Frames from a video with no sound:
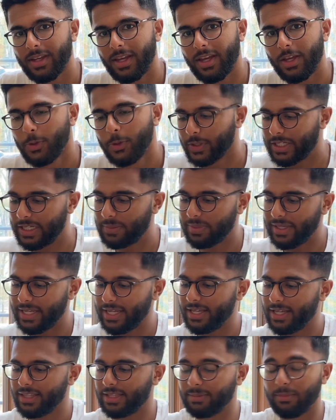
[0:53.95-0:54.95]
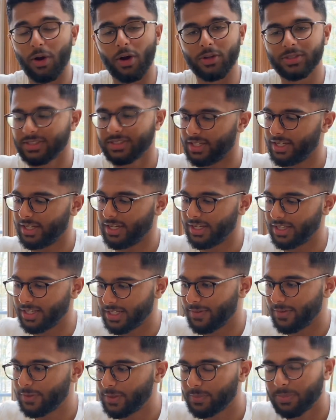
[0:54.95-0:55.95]
You can be the most
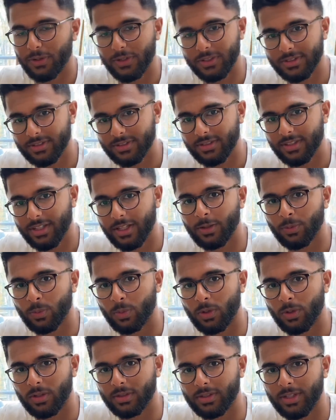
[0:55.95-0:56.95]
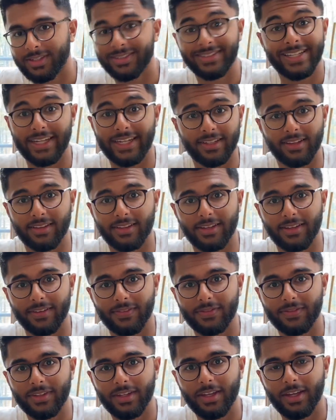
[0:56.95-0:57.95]
gifted person in the world, technically.
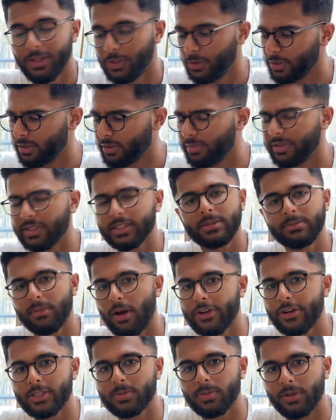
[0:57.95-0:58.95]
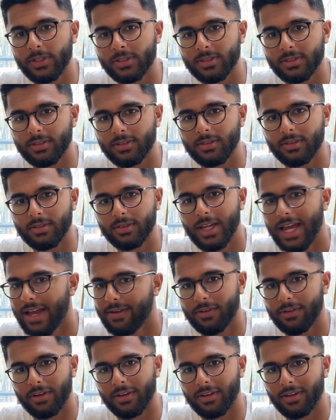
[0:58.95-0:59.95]
You can be the smartest person
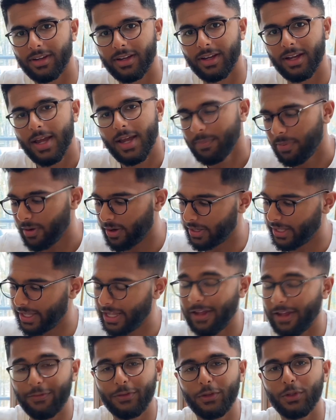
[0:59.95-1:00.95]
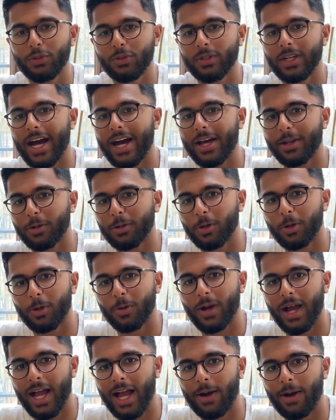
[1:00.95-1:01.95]
ever. But if you do not know
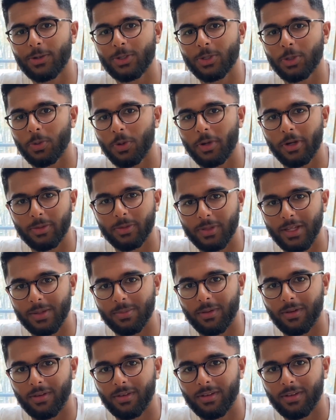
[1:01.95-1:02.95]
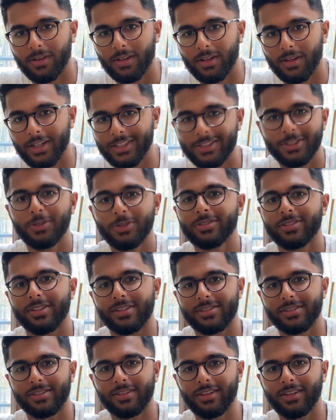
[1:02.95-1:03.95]
how to work with people, it's
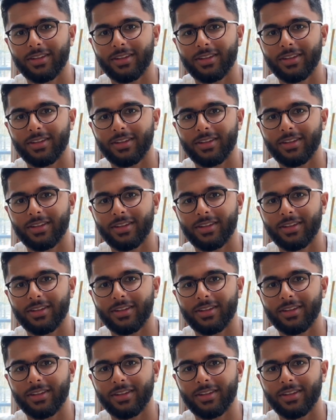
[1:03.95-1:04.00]
useless.